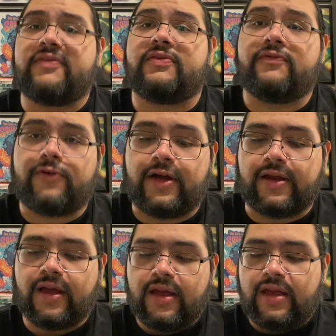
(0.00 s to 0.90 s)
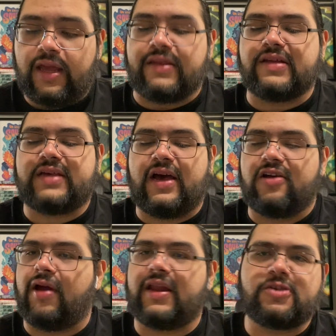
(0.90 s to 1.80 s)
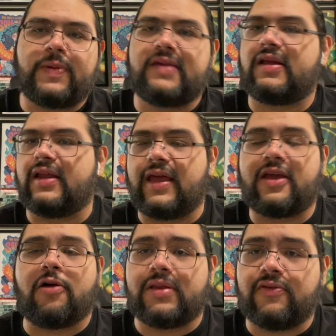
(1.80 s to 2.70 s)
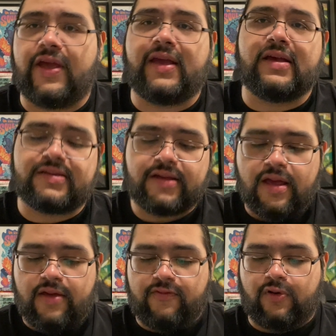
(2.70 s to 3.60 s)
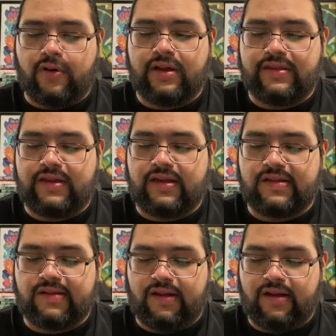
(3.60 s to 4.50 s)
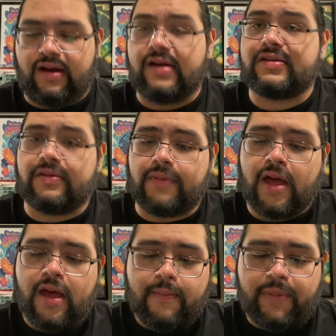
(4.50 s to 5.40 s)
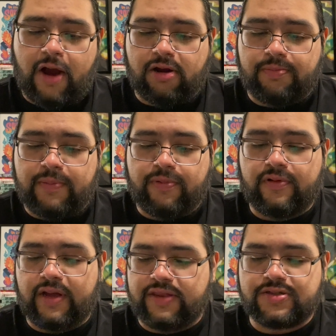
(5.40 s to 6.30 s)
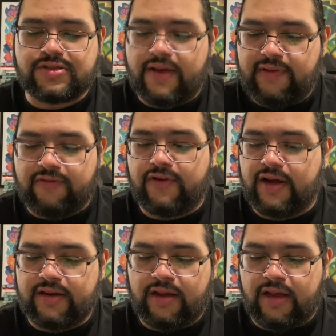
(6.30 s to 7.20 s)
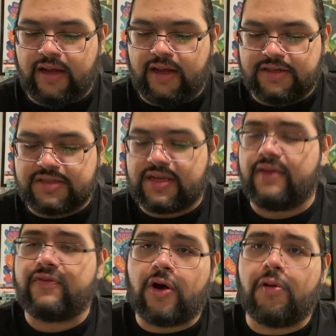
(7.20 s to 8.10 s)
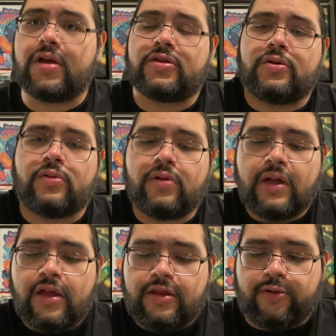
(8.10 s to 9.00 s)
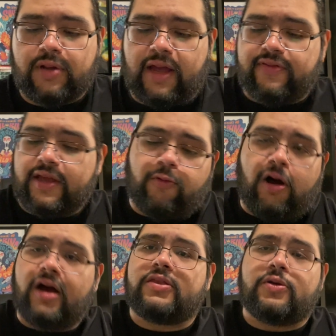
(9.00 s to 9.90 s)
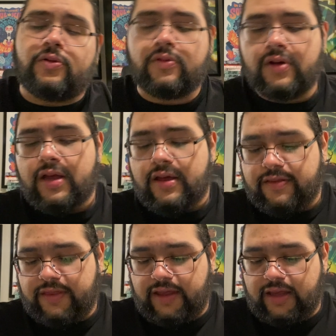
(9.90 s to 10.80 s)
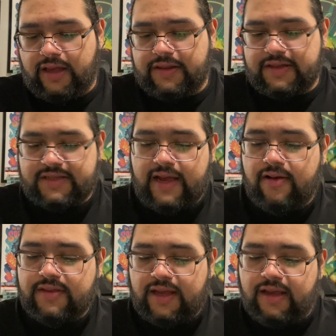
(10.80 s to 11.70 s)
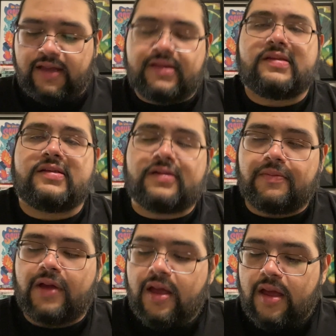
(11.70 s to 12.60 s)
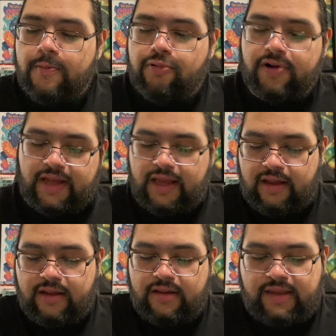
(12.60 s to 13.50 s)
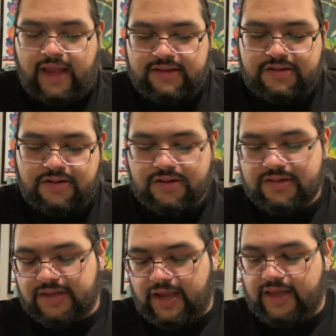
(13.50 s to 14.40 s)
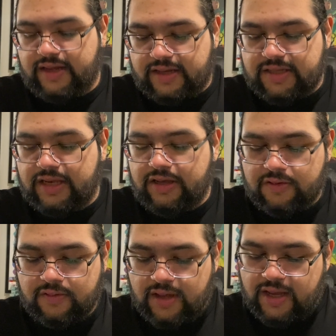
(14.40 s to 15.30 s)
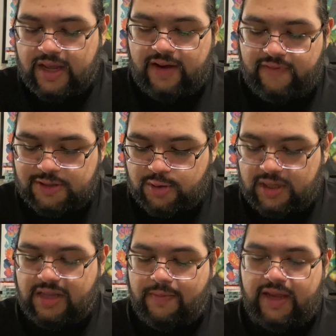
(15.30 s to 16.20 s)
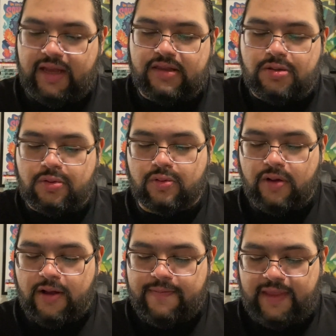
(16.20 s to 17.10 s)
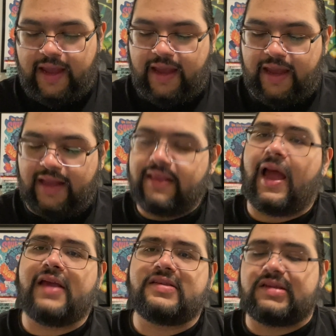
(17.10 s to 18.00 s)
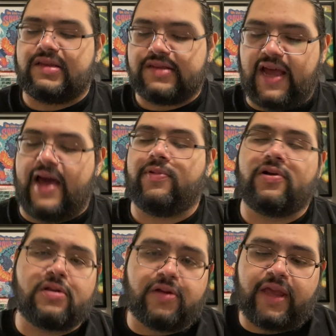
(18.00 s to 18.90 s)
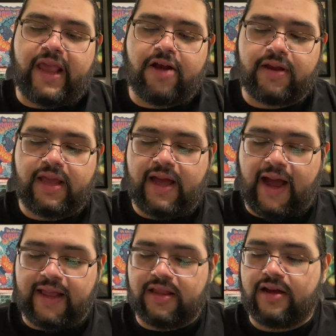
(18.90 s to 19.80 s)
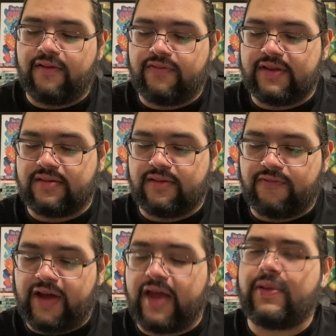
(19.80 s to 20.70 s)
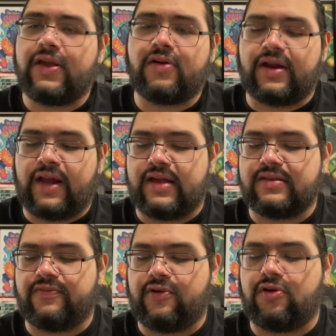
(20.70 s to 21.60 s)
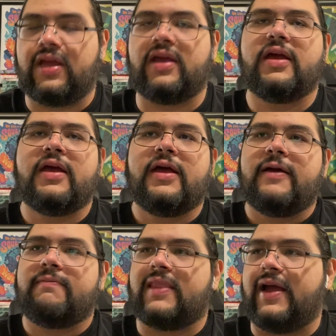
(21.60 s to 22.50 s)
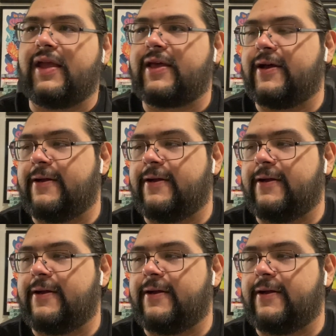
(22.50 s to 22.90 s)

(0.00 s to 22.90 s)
some fun in the town, right? It's basically like going to Vegas for these awesome pirate people. And they're just having fun, just kind of going through life. They walk through the town. They get to see some pretty dancers, and they continue, and eventually they make it to a nice tavern looking area. I love the vibe here. It has a very like